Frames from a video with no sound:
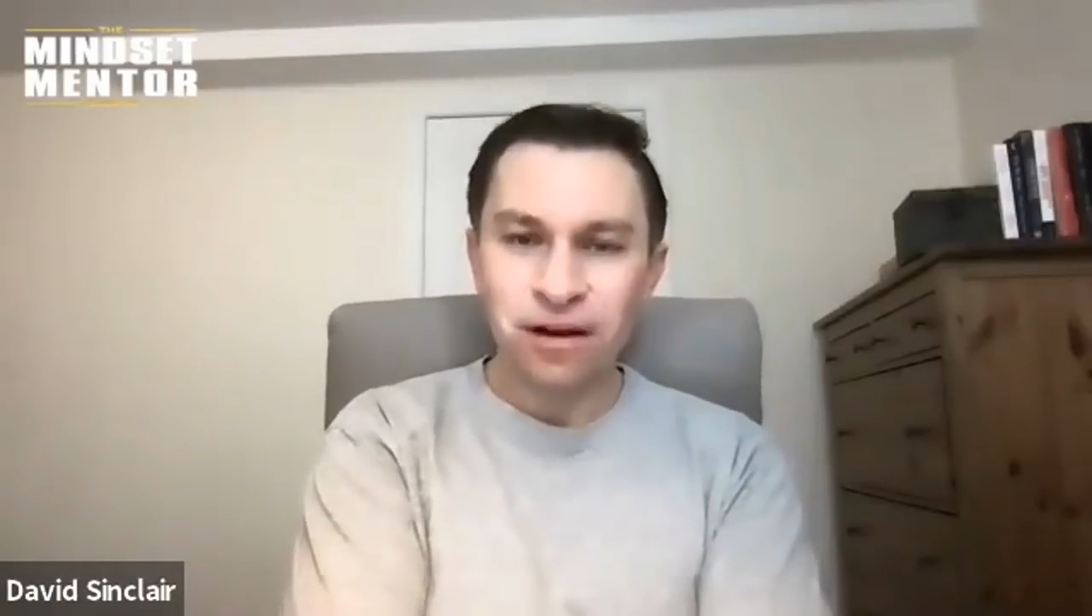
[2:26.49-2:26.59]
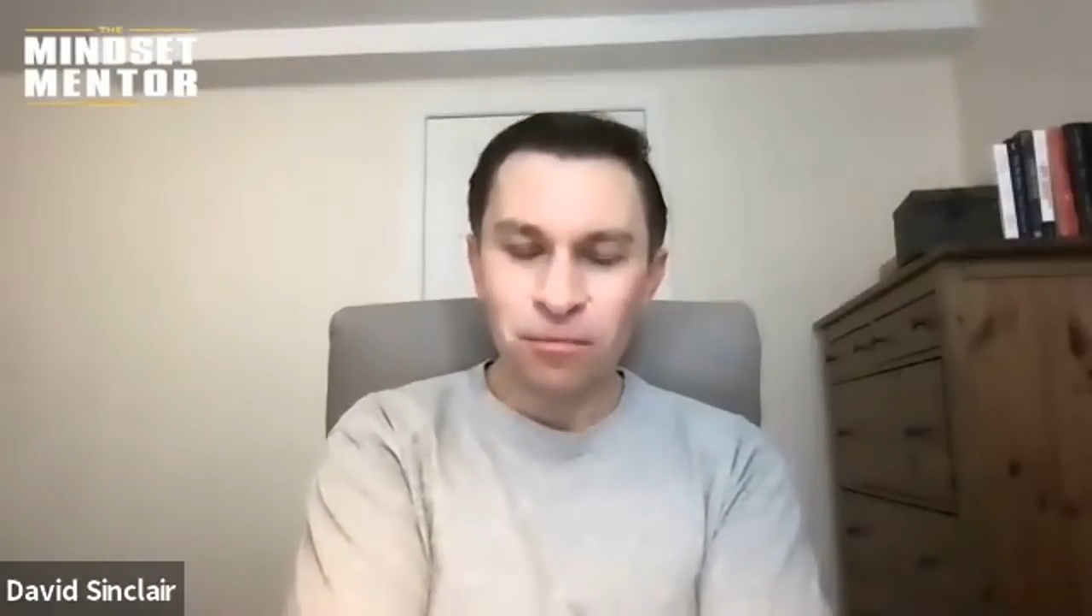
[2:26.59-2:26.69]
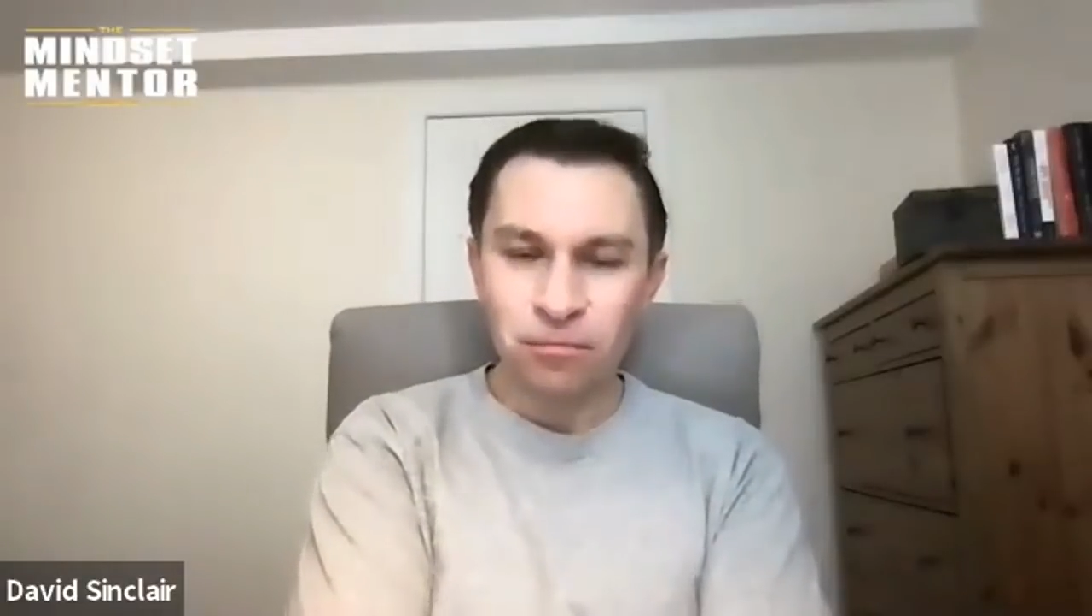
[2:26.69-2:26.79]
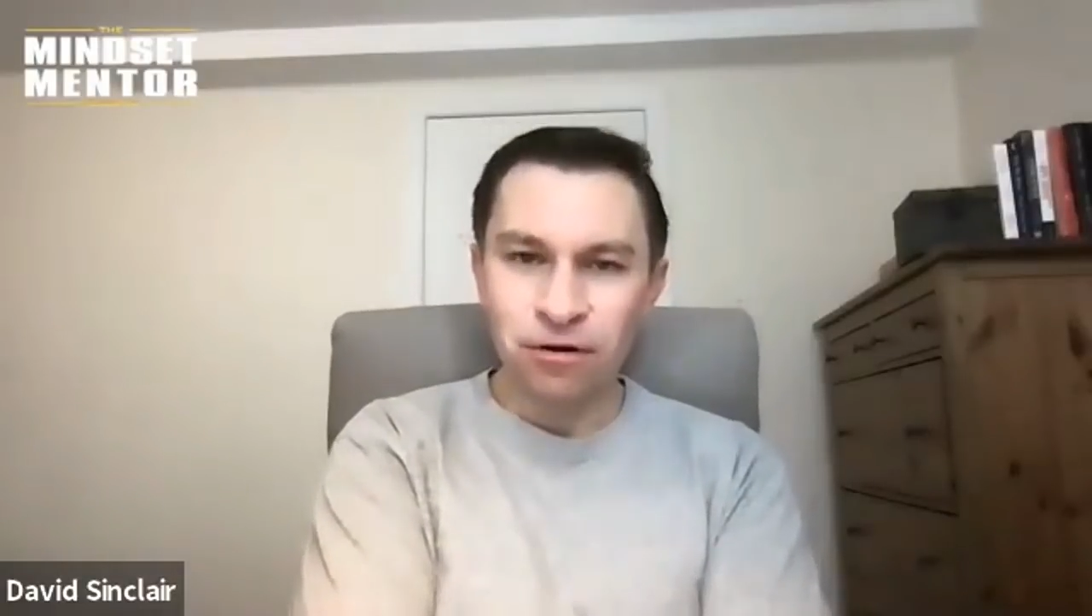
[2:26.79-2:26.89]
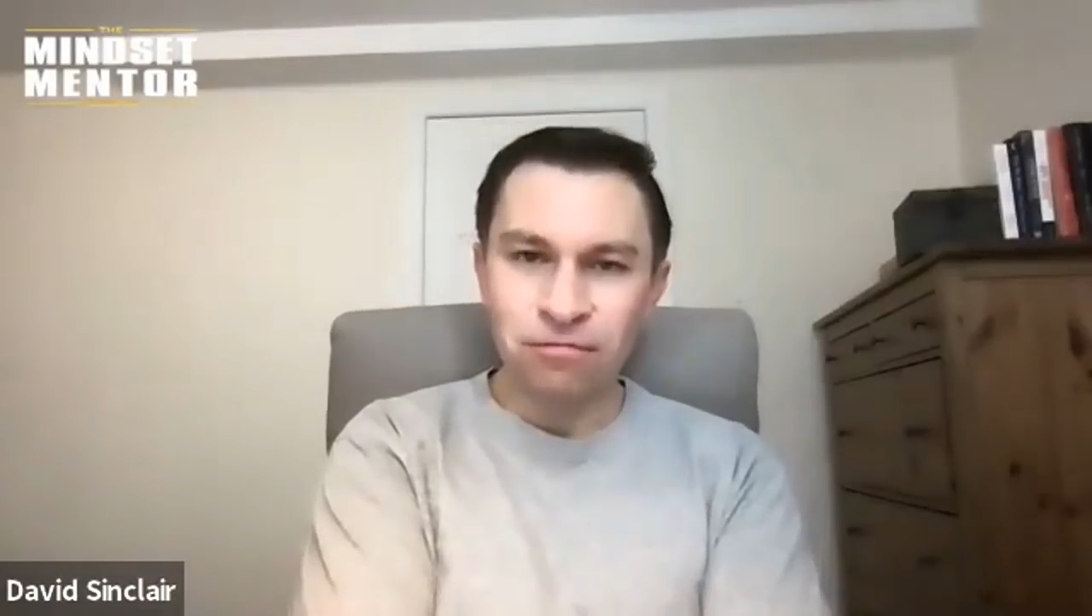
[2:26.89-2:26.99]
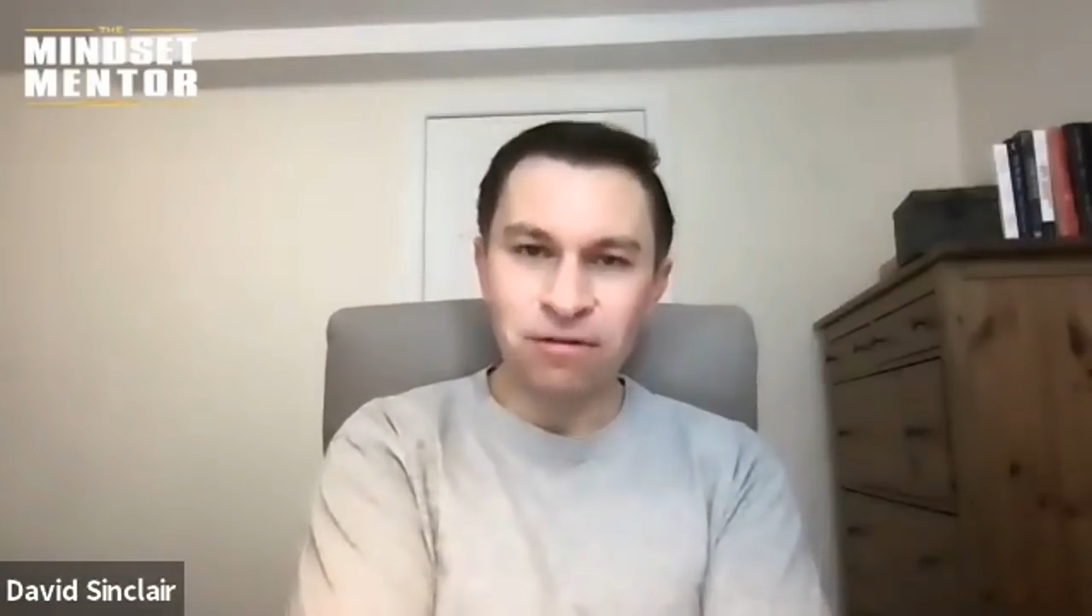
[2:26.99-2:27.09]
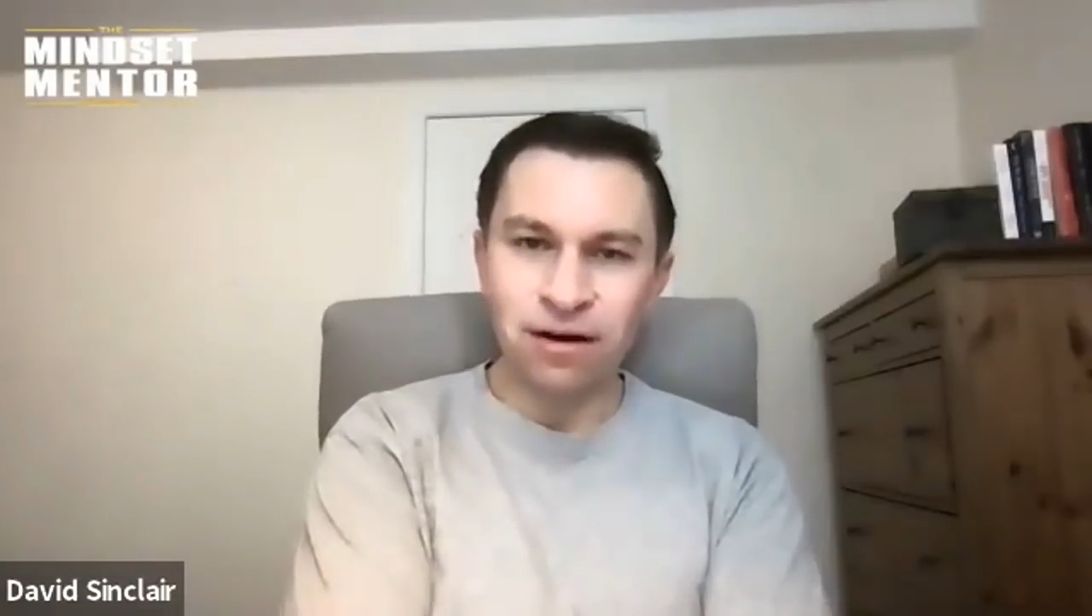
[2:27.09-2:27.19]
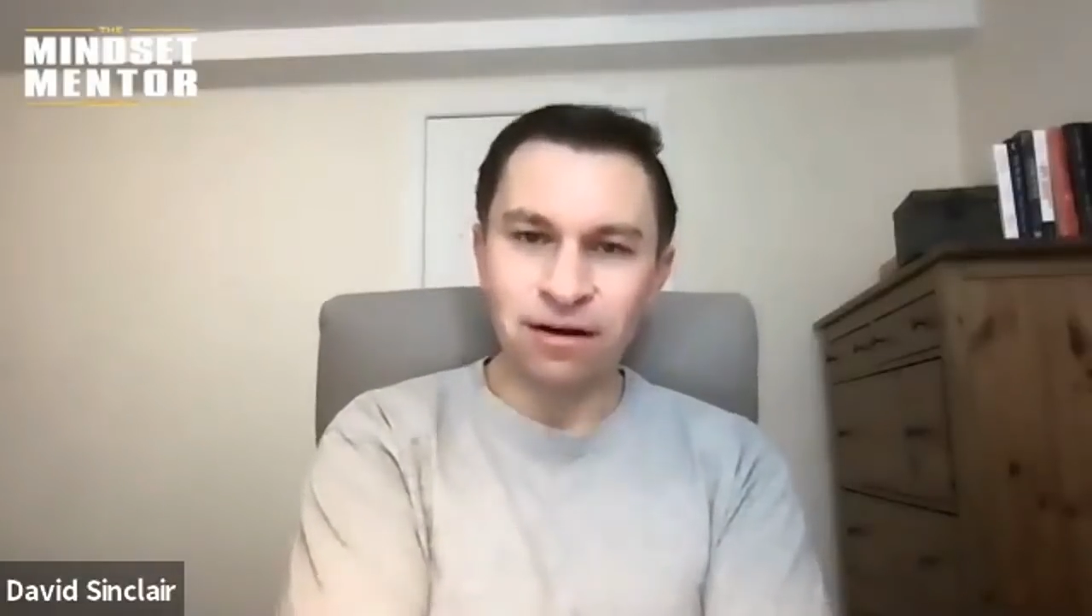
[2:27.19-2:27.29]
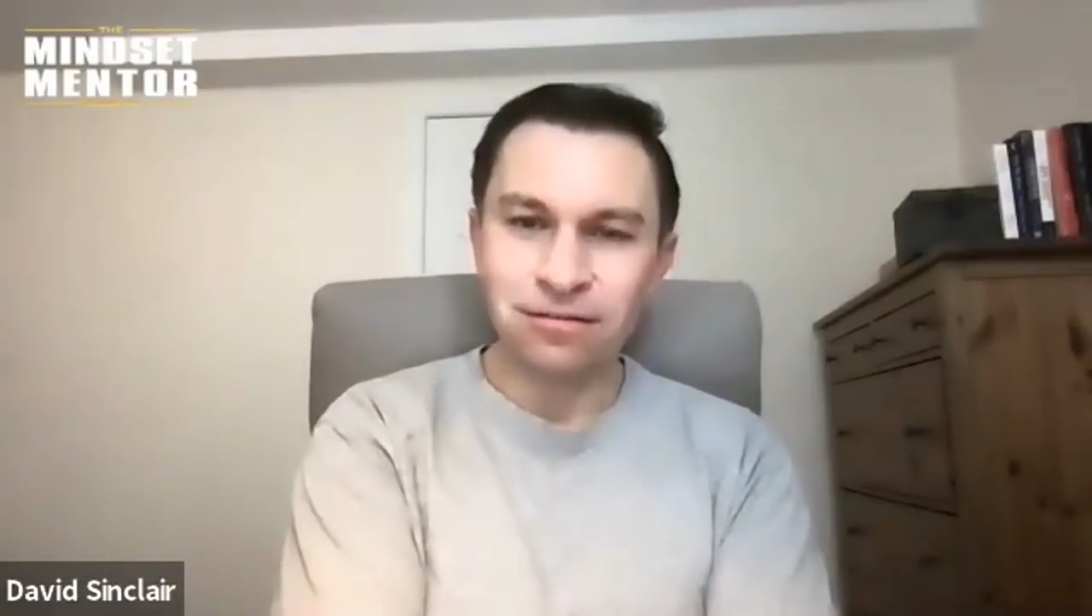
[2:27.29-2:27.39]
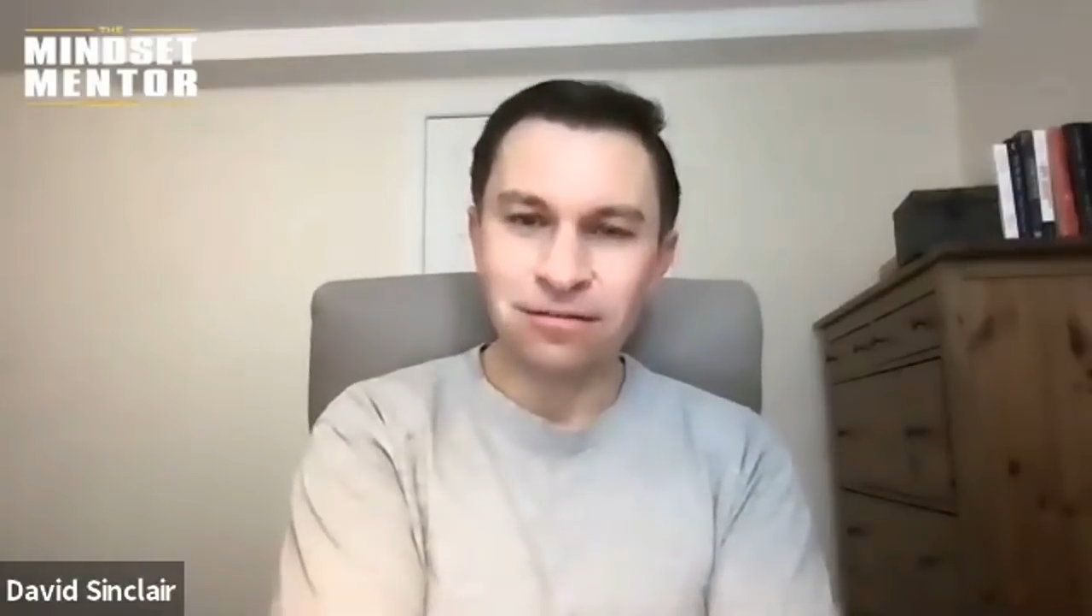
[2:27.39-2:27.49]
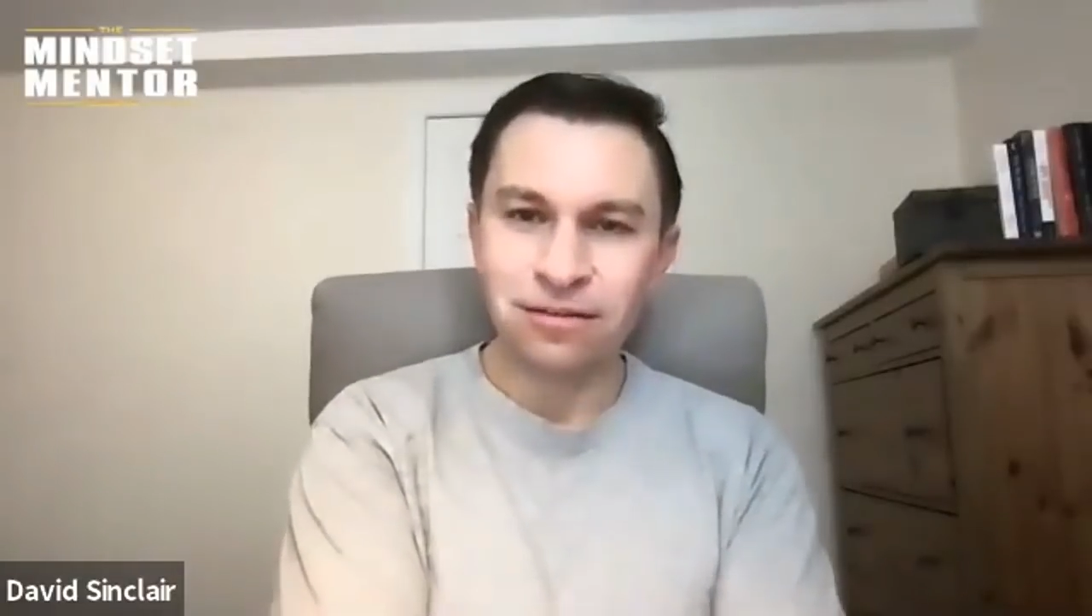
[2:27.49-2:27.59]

number of, uh,